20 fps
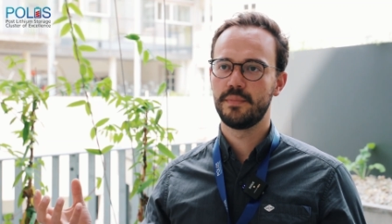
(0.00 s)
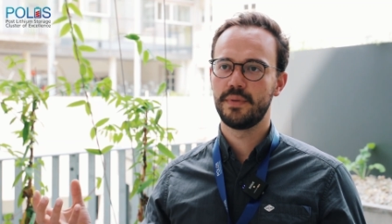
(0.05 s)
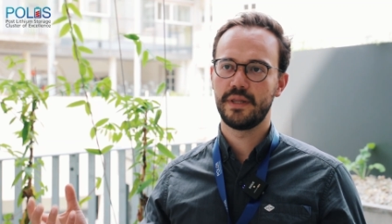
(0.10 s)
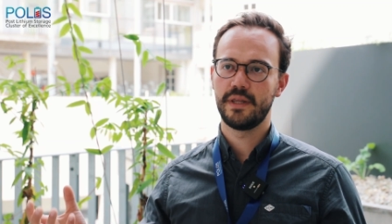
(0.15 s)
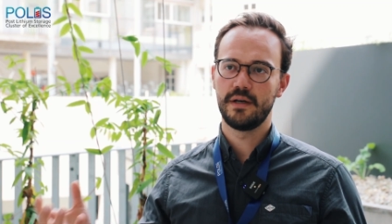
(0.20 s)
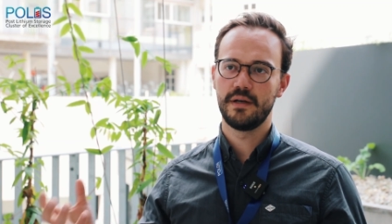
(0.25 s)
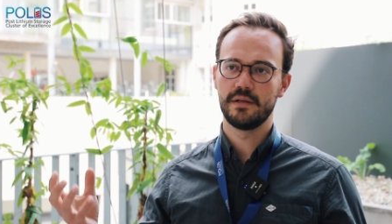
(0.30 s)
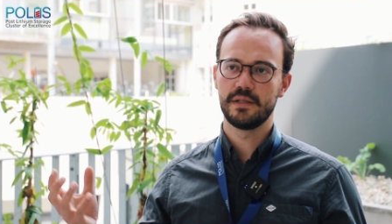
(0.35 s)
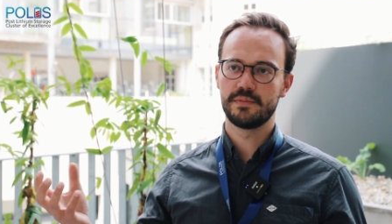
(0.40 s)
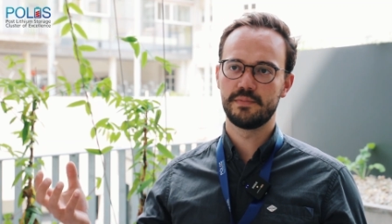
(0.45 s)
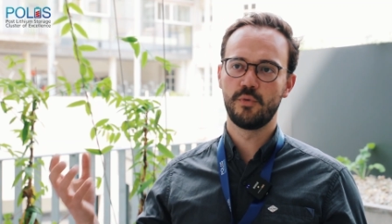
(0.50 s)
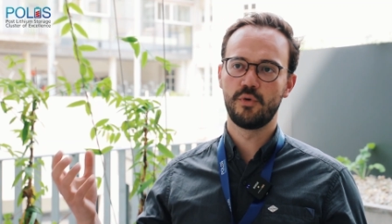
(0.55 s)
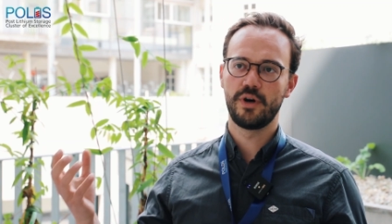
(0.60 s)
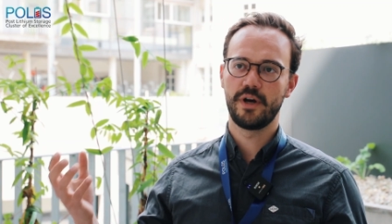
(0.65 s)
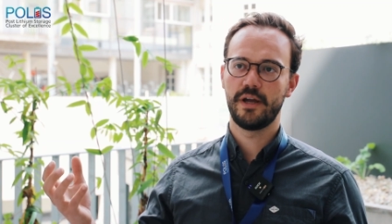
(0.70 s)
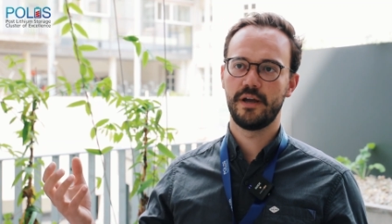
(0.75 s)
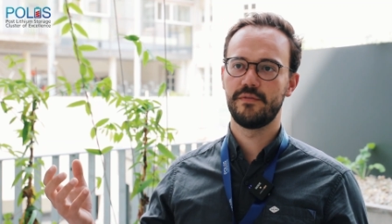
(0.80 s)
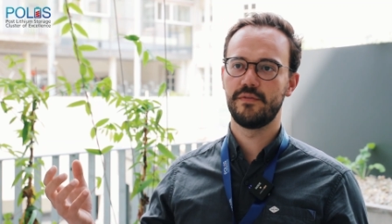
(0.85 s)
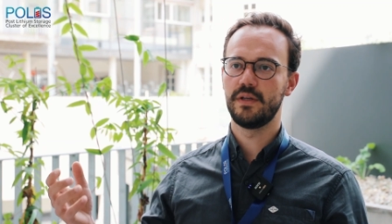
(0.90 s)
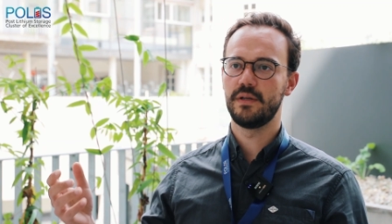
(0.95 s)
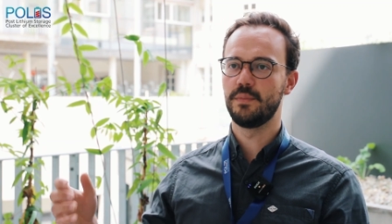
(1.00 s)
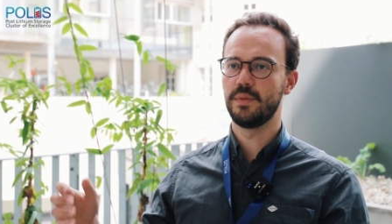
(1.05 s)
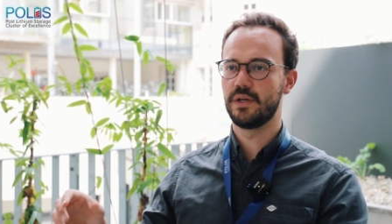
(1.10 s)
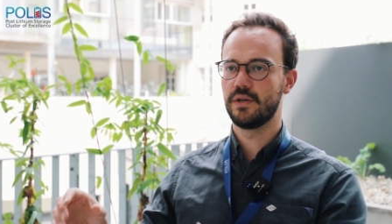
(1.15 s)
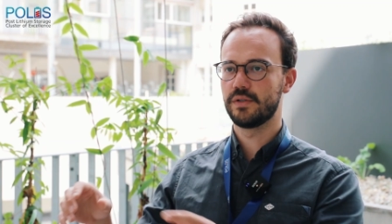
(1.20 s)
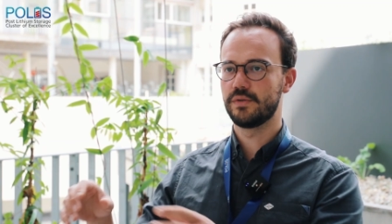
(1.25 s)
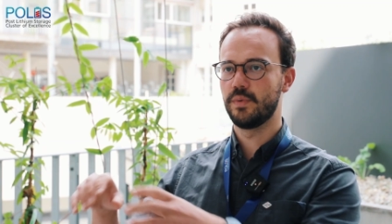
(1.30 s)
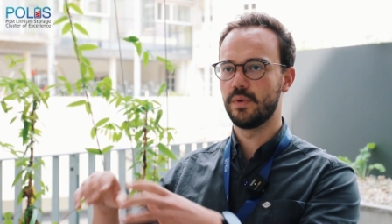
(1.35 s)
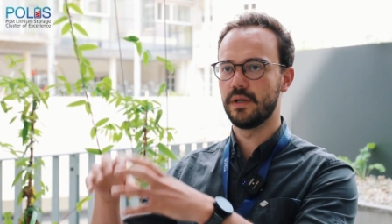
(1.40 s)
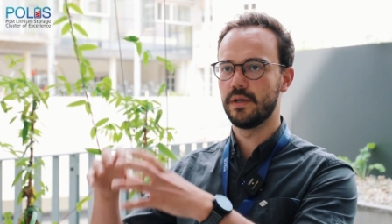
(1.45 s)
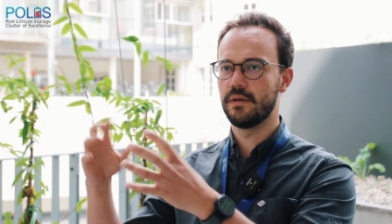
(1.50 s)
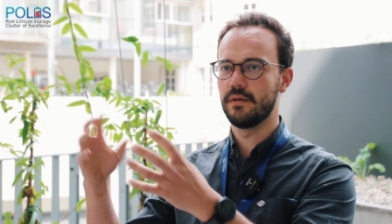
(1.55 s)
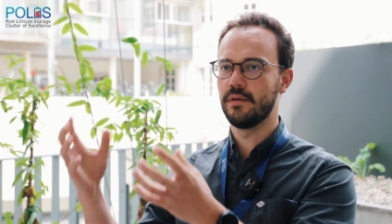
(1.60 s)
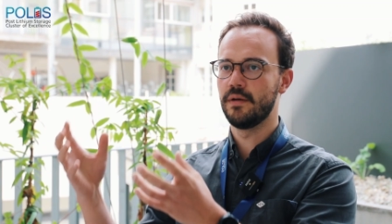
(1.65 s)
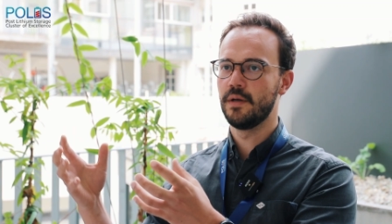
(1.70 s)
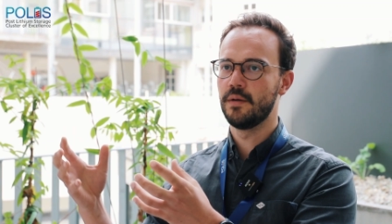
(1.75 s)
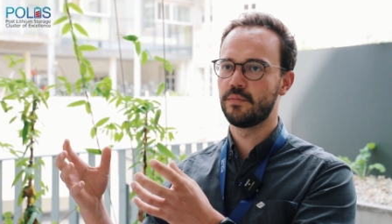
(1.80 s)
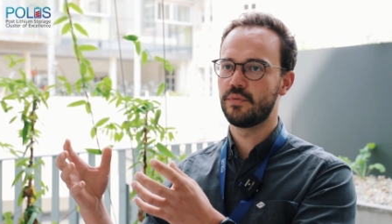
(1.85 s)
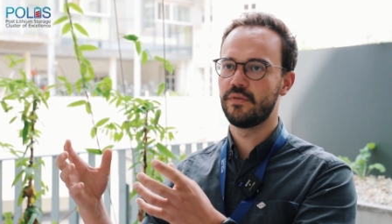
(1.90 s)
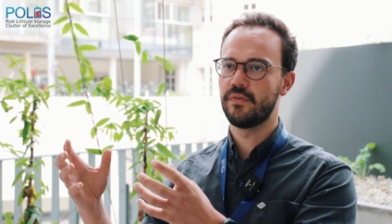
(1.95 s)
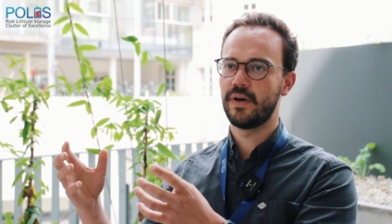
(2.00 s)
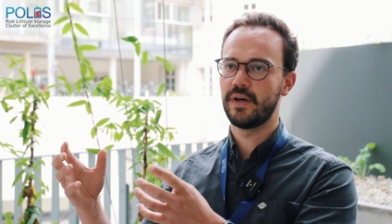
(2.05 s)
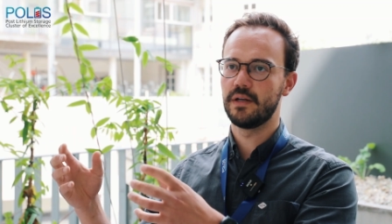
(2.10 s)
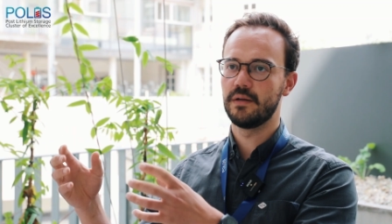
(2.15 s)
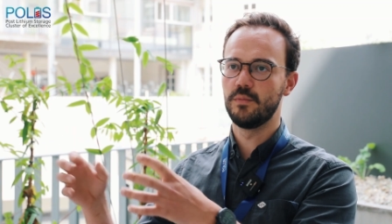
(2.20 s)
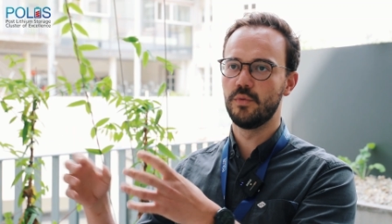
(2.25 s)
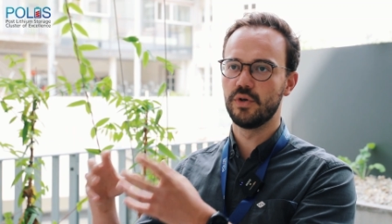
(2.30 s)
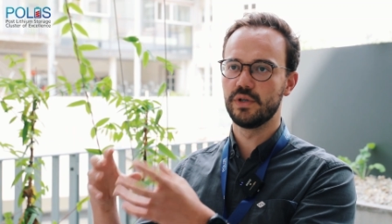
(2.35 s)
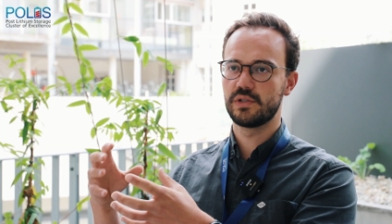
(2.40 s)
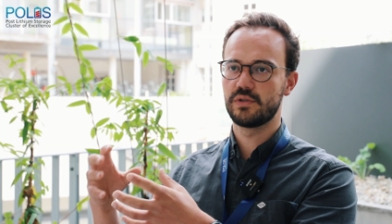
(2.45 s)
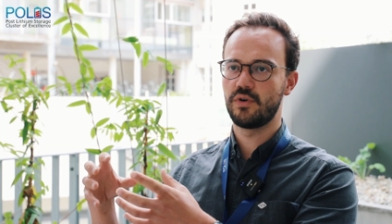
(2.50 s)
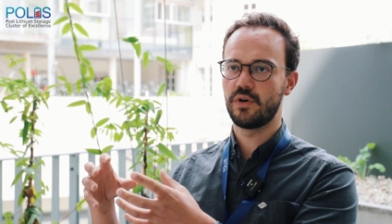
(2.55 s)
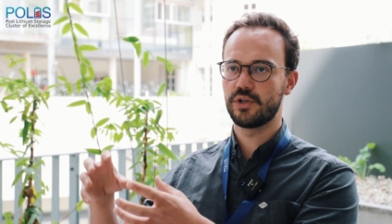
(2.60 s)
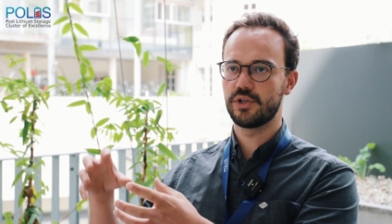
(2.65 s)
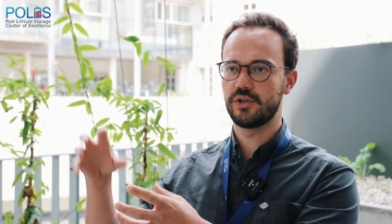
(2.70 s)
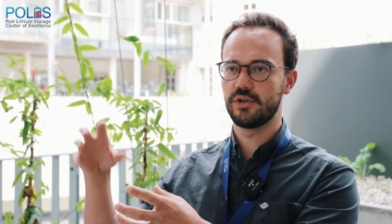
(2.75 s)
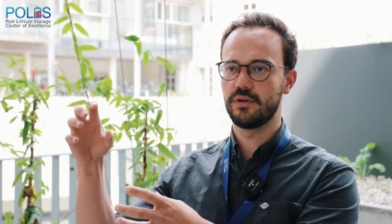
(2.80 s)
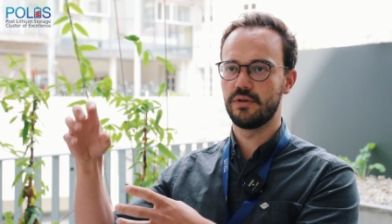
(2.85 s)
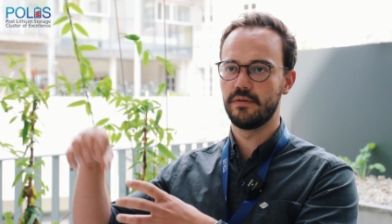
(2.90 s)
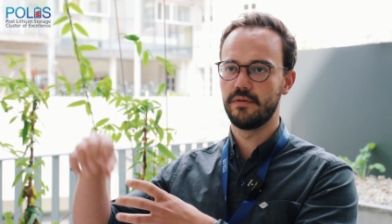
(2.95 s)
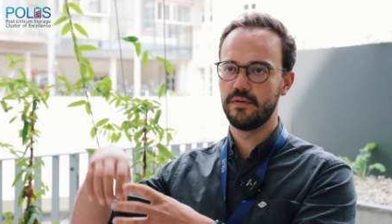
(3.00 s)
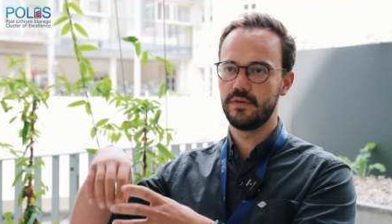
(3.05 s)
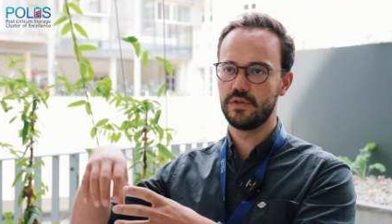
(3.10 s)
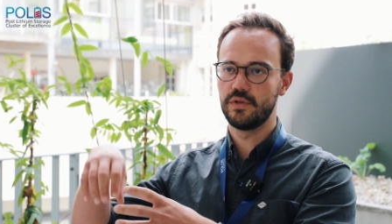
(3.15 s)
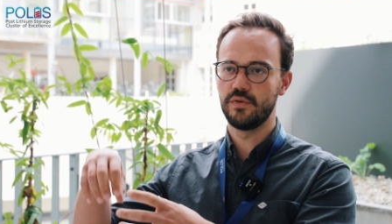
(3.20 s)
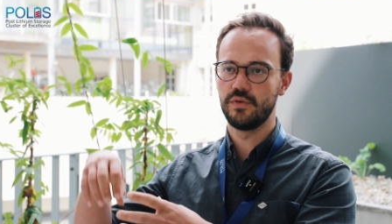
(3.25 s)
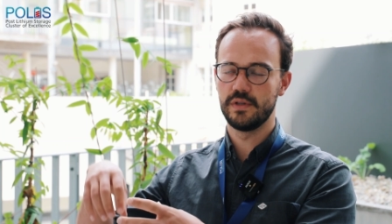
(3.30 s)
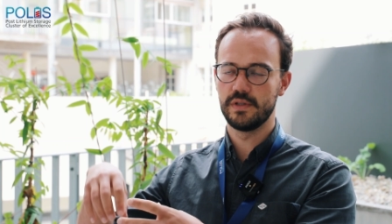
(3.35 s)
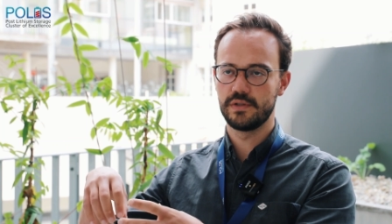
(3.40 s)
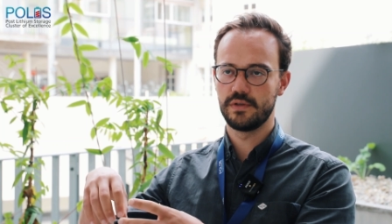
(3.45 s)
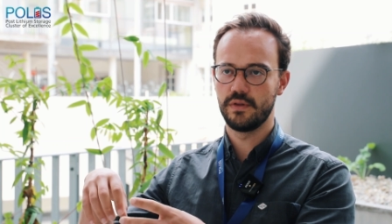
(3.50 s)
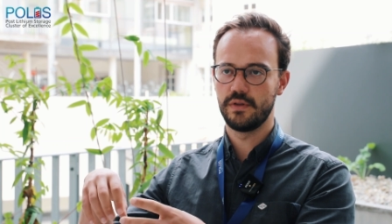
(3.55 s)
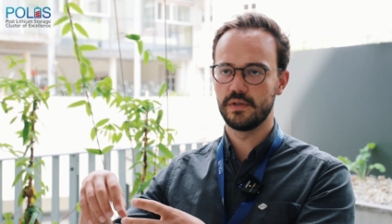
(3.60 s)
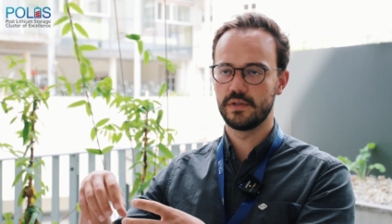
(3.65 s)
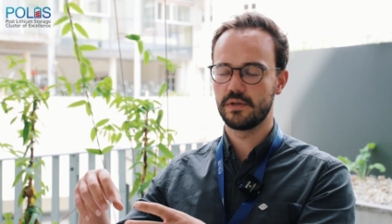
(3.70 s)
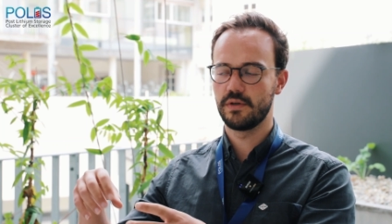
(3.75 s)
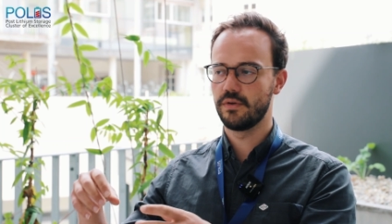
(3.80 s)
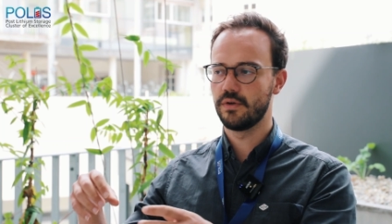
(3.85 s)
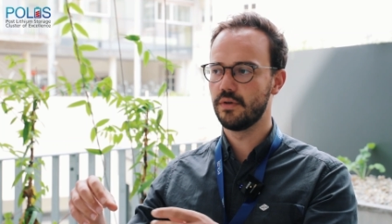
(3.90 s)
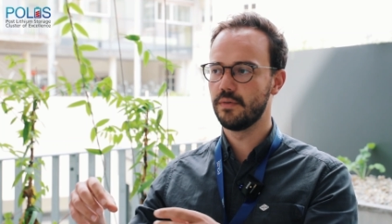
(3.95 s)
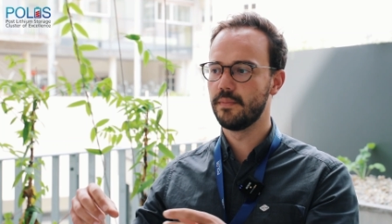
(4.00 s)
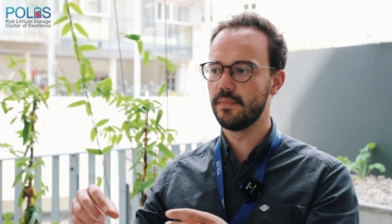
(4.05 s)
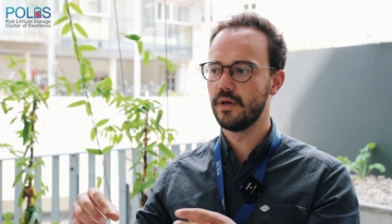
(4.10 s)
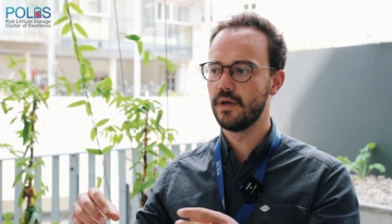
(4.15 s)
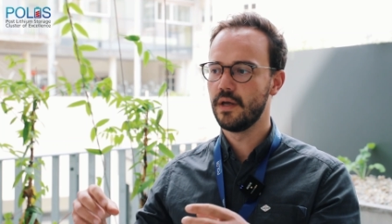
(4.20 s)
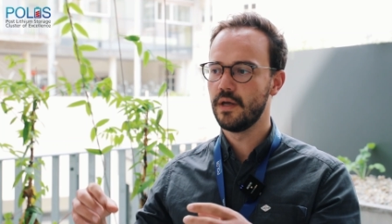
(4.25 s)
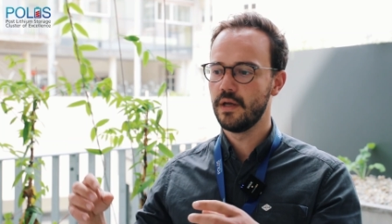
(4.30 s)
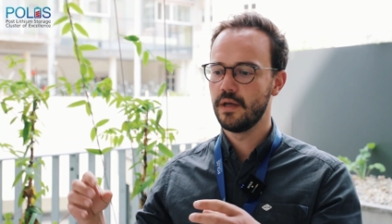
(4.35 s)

but then it is more heavy because we're providing more structure to insert the sodium.